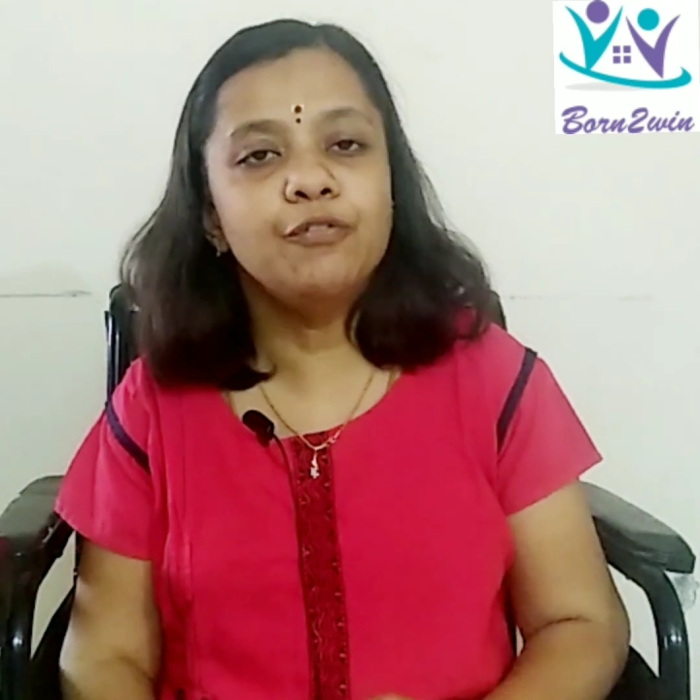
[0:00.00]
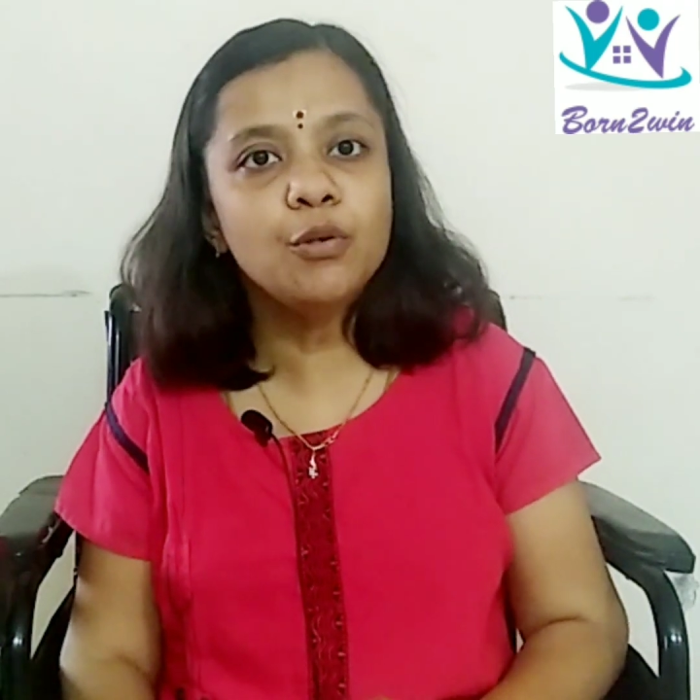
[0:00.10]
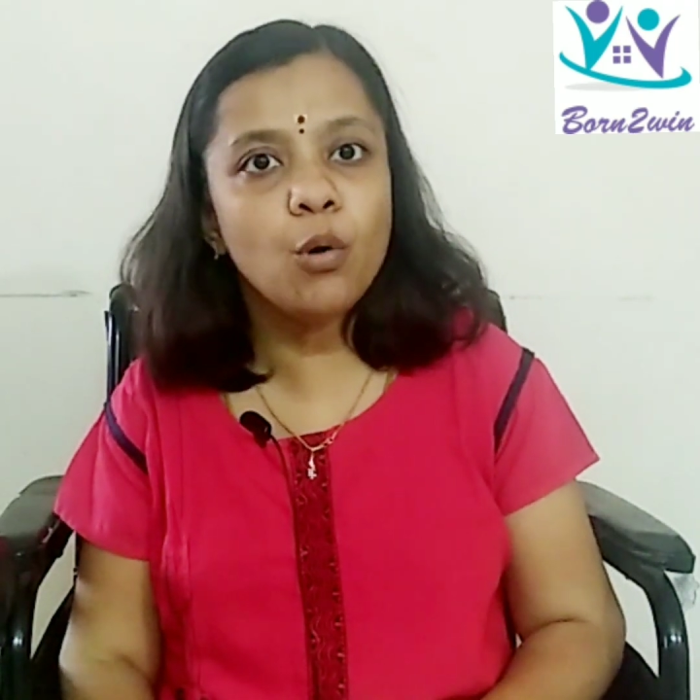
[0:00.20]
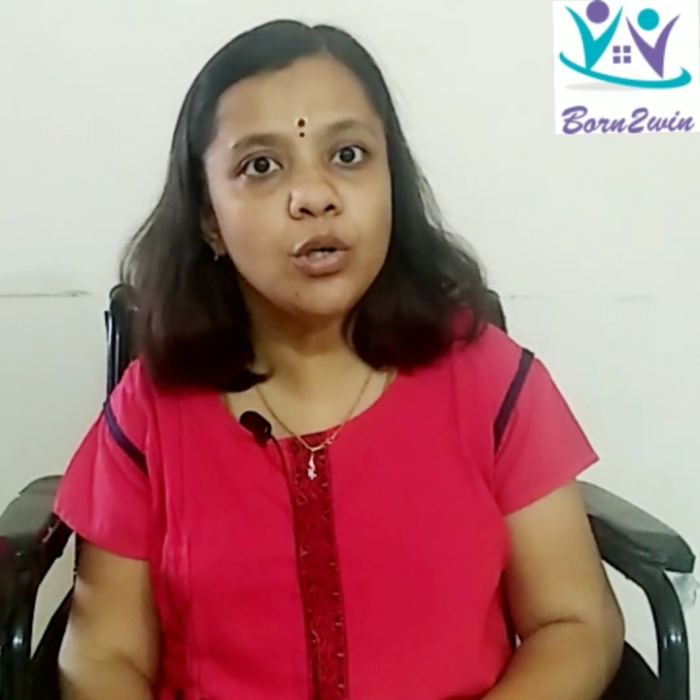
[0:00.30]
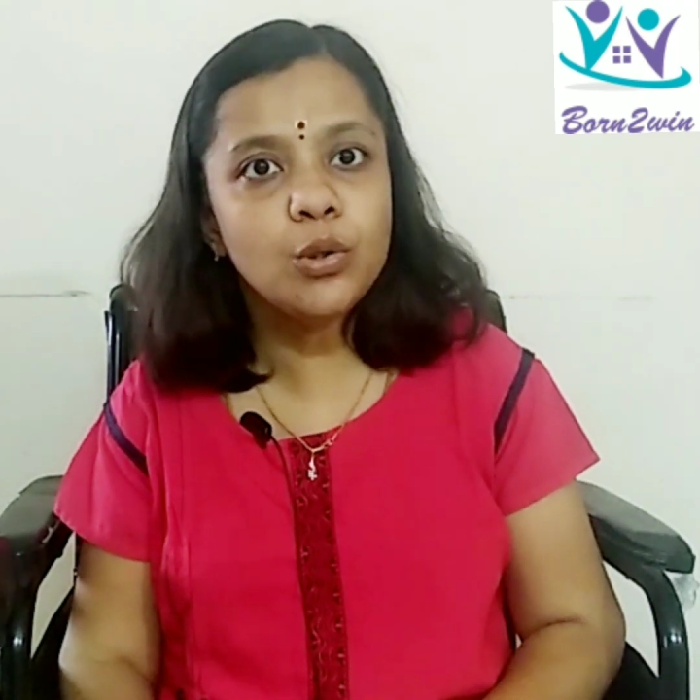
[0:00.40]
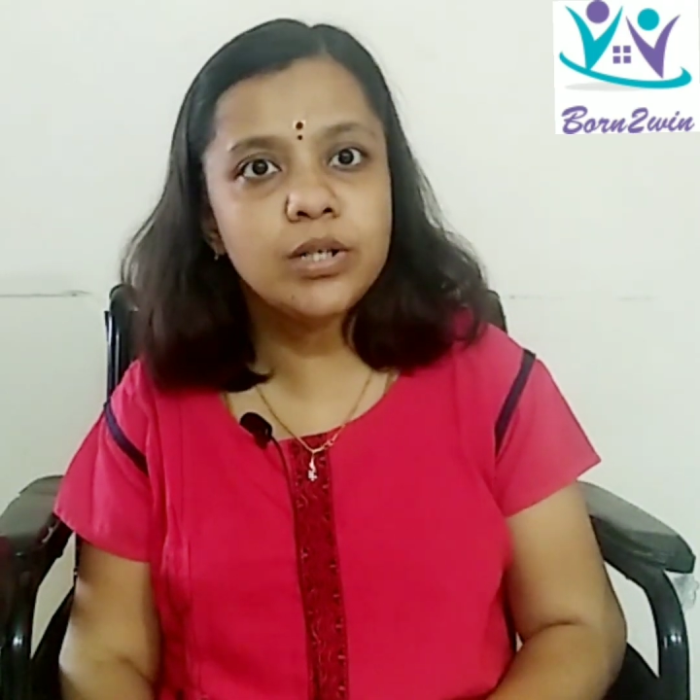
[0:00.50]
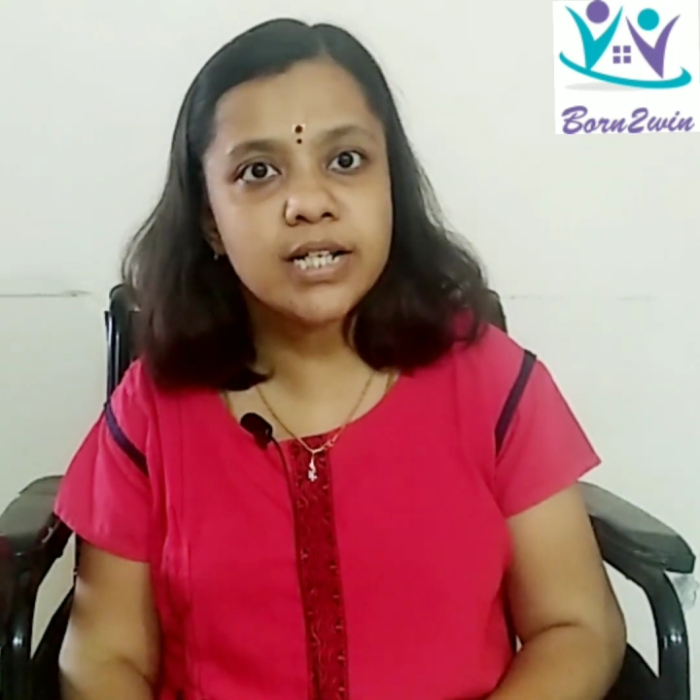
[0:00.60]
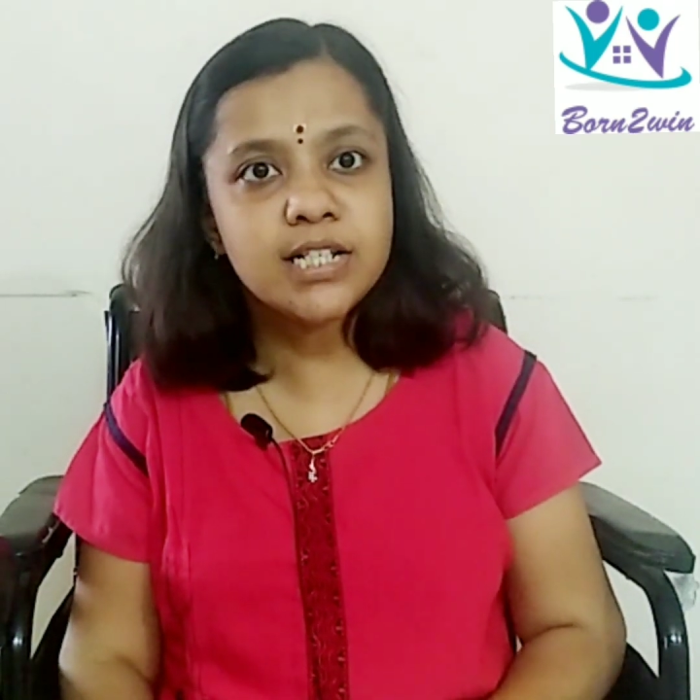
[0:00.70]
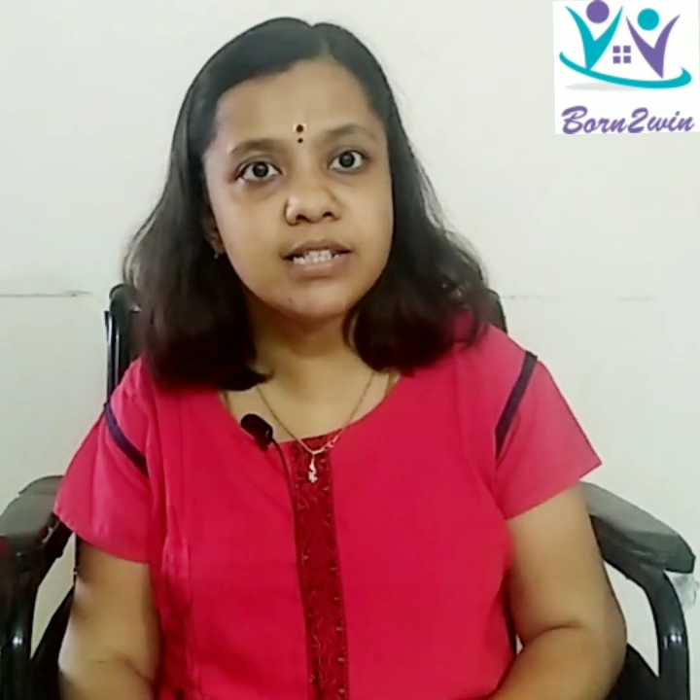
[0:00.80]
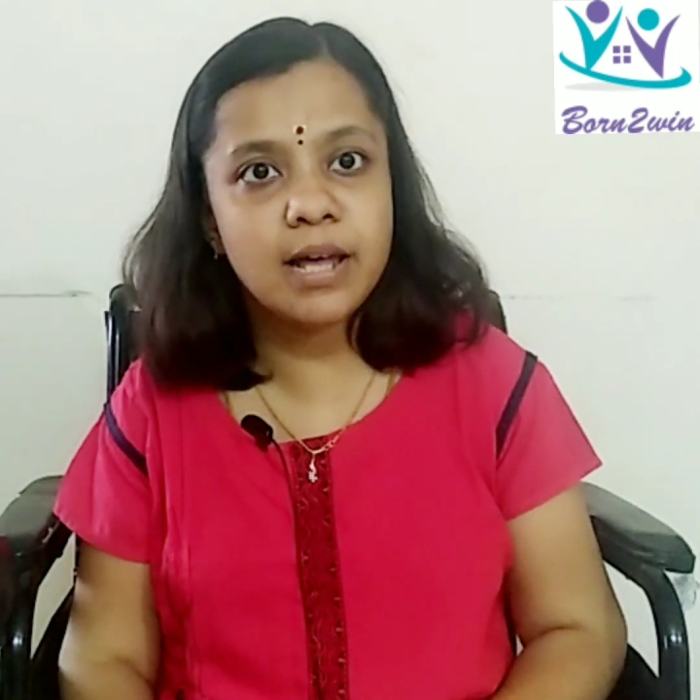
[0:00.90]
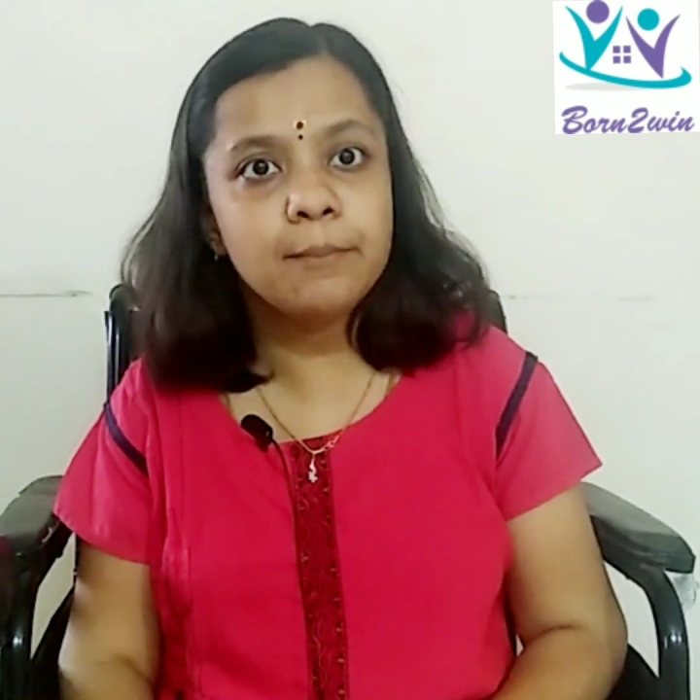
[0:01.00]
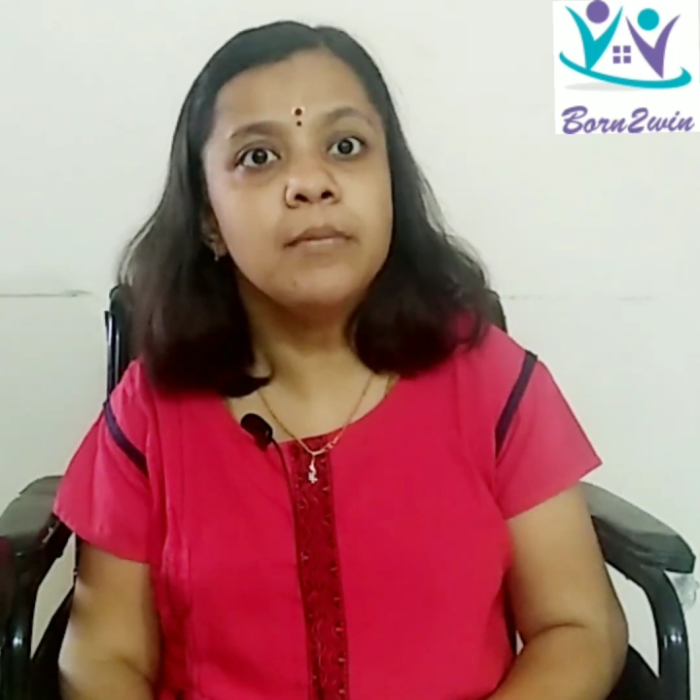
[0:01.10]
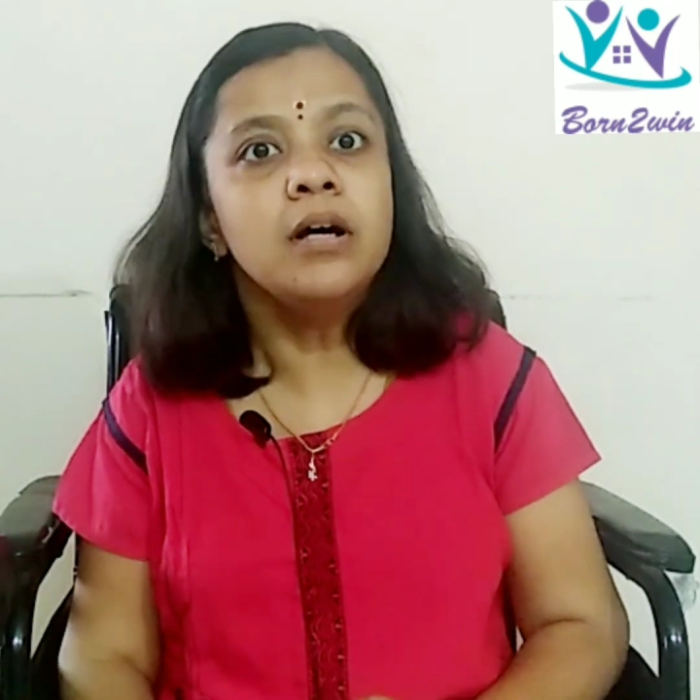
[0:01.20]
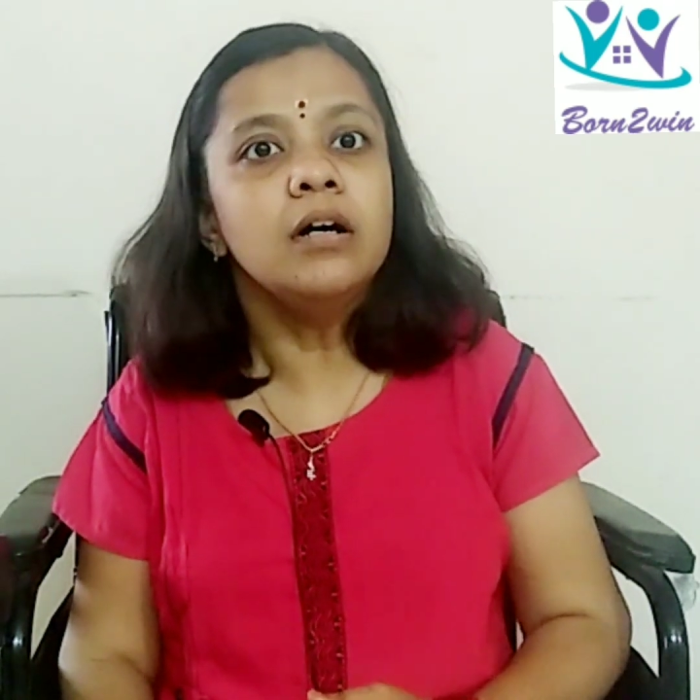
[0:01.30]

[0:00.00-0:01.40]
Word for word: you want to teach them